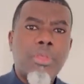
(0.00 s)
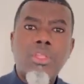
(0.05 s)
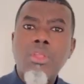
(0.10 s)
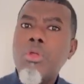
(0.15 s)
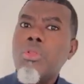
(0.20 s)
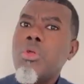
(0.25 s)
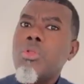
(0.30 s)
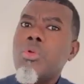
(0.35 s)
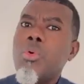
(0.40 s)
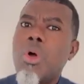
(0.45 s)

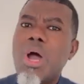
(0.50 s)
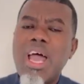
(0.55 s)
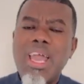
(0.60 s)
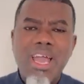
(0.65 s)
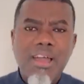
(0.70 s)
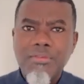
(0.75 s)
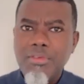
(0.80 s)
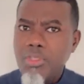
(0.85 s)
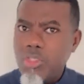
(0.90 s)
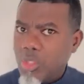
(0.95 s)
No, I
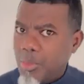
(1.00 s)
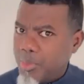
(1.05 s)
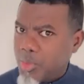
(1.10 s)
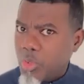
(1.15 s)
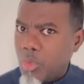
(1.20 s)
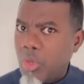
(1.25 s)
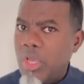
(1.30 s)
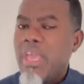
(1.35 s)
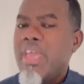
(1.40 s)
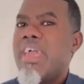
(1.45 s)
haven't duped
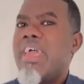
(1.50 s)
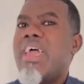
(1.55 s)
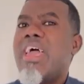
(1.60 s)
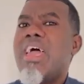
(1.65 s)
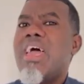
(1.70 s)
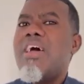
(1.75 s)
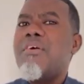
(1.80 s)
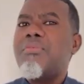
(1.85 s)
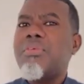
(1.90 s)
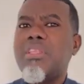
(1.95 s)
you.
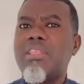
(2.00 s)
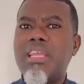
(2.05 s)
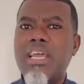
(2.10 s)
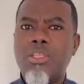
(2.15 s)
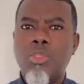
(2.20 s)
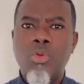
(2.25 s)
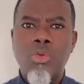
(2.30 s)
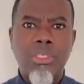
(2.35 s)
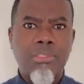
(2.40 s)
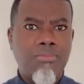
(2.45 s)
Everything I
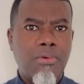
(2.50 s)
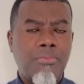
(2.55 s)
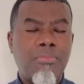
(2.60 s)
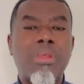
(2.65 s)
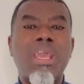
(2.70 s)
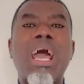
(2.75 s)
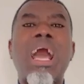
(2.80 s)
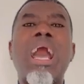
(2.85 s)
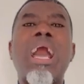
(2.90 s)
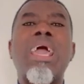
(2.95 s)
do is for
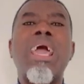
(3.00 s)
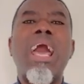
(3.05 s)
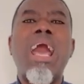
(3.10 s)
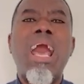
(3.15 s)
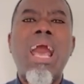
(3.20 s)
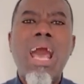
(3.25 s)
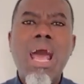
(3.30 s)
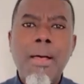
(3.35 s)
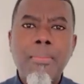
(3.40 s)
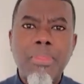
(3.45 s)
free. I
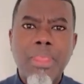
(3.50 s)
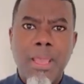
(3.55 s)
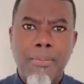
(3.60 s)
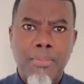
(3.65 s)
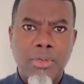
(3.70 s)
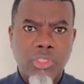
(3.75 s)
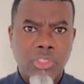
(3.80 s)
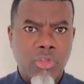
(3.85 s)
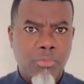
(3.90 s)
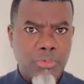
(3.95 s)
am the
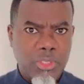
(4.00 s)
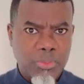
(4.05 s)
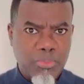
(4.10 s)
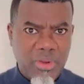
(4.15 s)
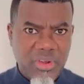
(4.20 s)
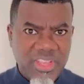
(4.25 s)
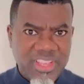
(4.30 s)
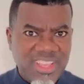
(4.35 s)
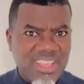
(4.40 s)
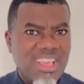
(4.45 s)
apostle of
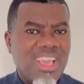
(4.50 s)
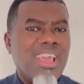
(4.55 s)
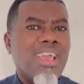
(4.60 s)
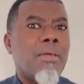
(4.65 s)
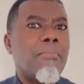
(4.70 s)
prosperity.